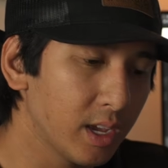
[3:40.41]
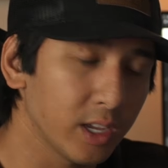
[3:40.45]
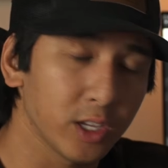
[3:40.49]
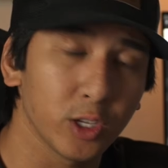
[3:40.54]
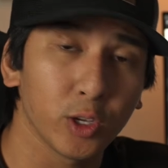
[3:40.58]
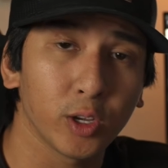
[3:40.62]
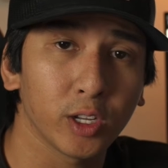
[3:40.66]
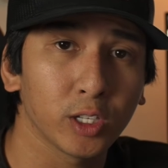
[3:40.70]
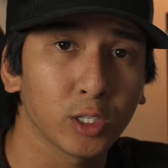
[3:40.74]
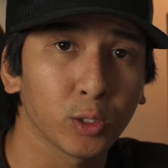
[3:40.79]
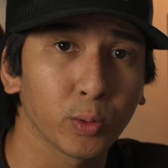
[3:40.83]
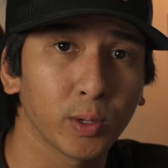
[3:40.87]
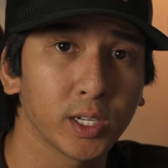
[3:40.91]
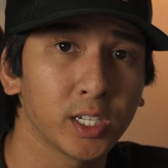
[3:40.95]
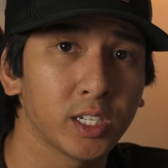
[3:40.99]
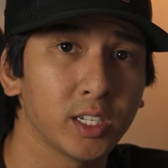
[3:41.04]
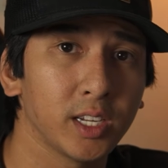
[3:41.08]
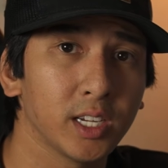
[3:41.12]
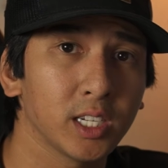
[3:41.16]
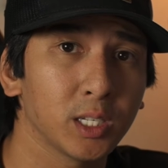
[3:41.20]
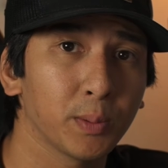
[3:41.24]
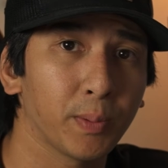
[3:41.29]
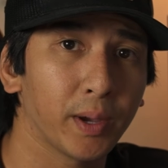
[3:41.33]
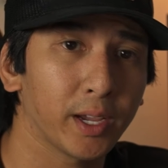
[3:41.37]
You can switch
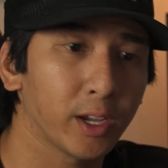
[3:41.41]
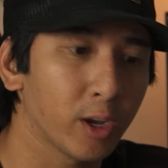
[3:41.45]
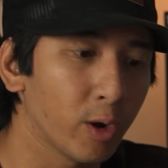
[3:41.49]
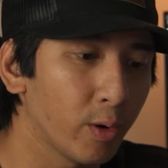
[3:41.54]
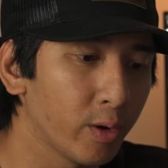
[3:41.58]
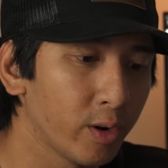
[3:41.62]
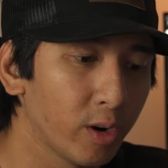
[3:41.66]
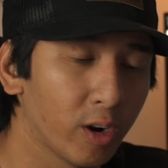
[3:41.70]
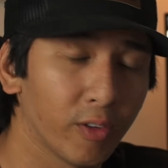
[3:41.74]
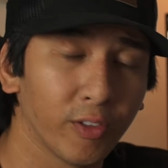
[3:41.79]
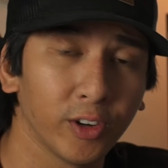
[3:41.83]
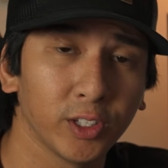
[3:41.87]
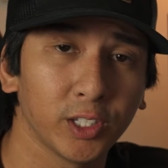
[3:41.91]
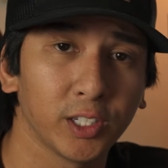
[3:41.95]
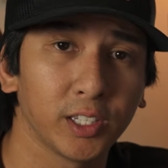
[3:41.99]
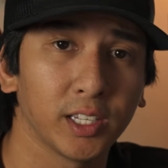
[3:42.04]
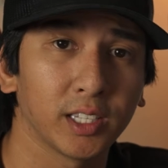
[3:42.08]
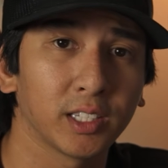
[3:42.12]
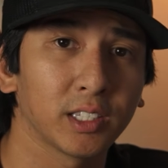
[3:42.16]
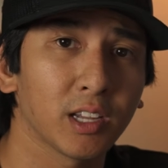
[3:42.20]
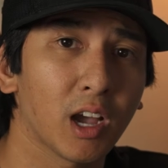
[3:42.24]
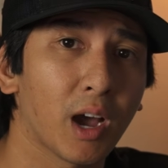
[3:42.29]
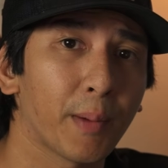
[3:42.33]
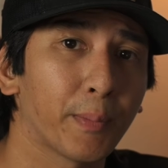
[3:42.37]
this by going over to
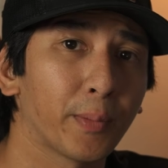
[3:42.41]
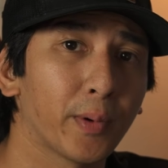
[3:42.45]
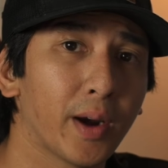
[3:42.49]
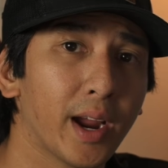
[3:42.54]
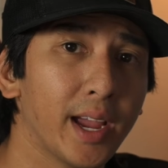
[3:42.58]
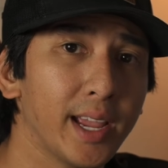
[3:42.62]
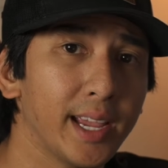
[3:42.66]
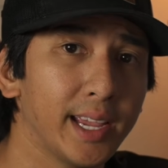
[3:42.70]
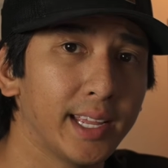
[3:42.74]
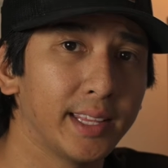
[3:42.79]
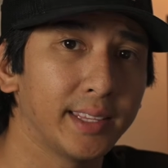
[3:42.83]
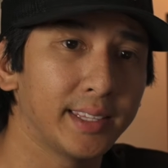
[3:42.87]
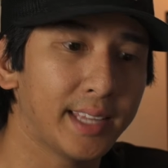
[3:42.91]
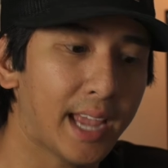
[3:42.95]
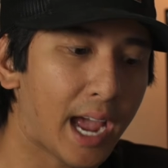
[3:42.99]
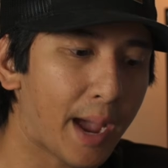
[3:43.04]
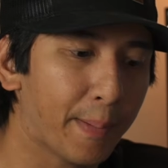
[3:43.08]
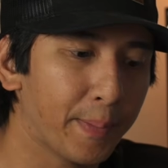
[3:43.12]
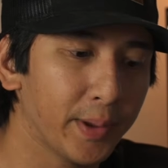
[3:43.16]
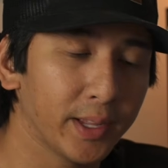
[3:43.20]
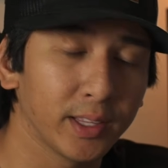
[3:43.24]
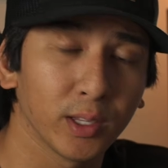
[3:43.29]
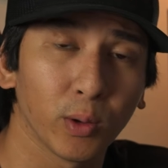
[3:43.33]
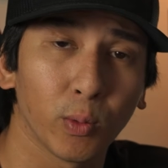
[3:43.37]
the top right and
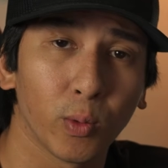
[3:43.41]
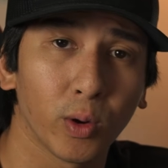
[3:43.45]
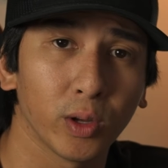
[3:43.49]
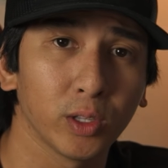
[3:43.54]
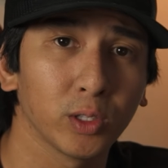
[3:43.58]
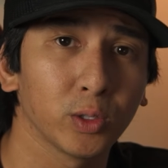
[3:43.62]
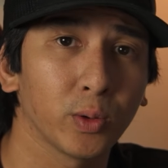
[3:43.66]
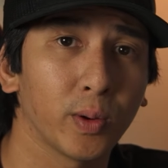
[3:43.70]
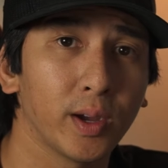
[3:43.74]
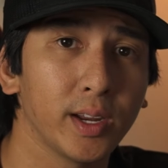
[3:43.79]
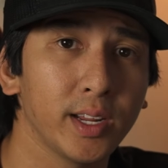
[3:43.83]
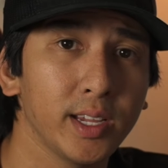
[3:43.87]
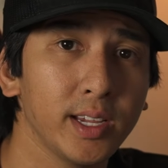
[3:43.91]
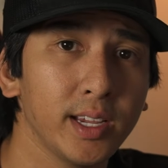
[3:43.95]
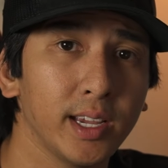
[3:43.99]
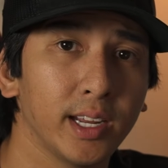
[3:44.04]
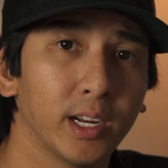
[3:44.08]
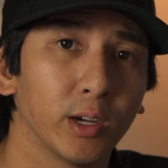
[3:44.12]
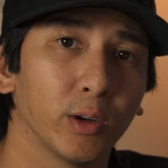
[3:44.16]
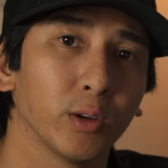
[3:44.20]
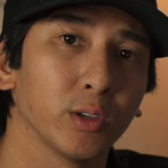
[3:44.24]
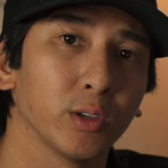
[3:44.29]
tapping the 120, and it will